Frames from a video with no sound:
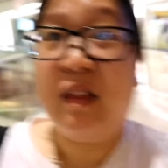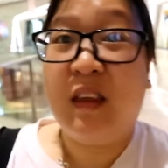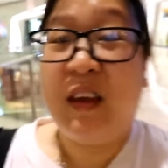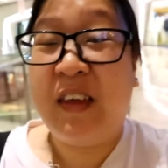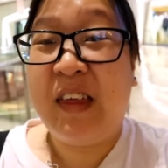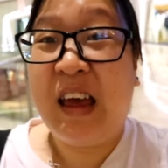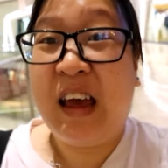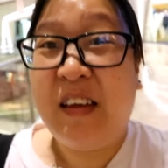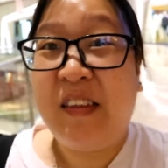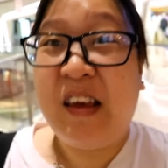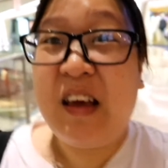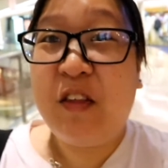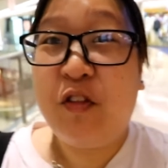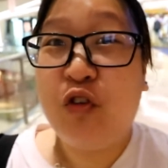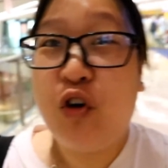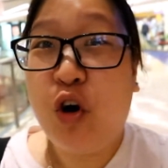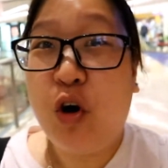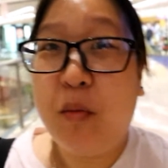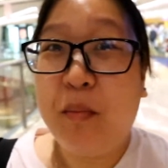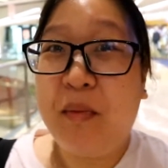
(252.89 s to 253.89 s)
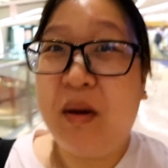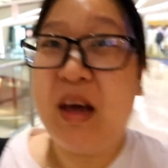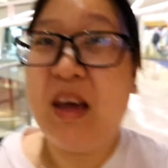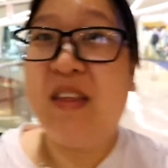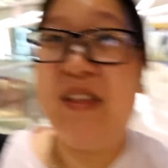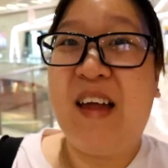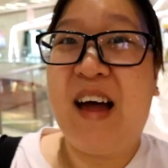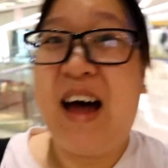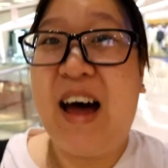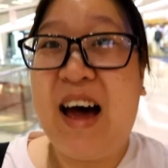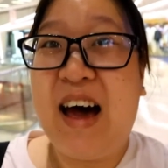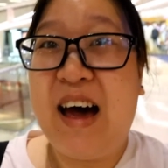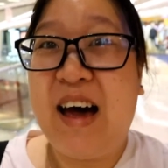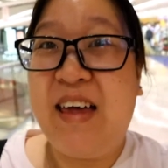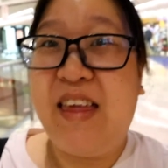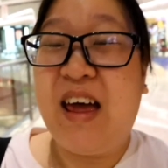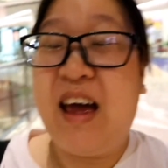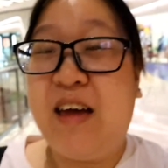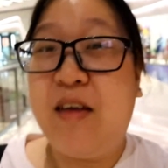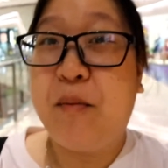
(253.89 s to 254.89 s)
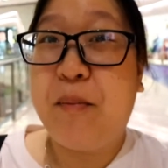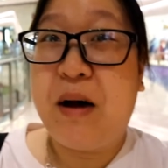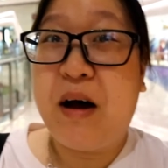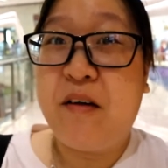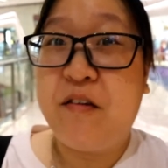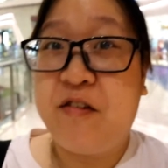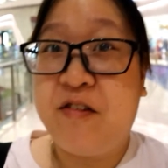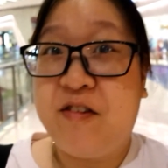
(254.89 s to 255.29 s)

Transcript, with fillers: the lady told me that at about